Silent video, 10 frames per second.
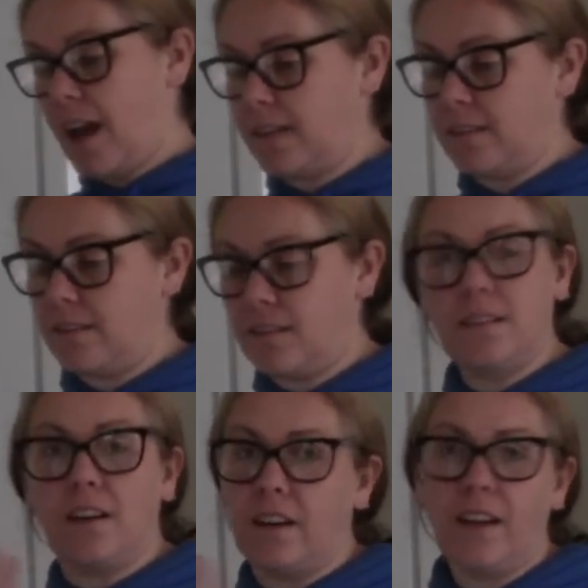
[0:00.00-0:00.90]
and
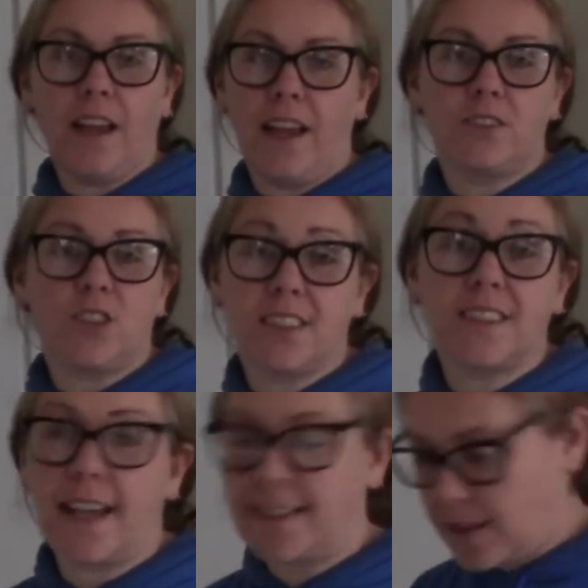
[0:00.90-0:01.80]
oh, just
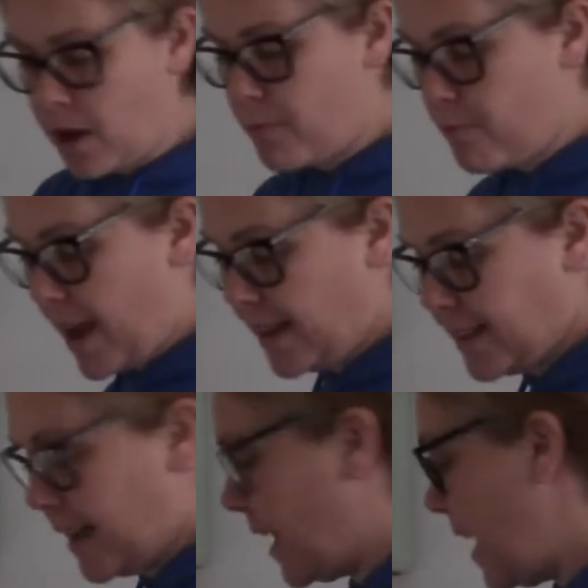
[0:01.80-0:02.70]
taste it amazing.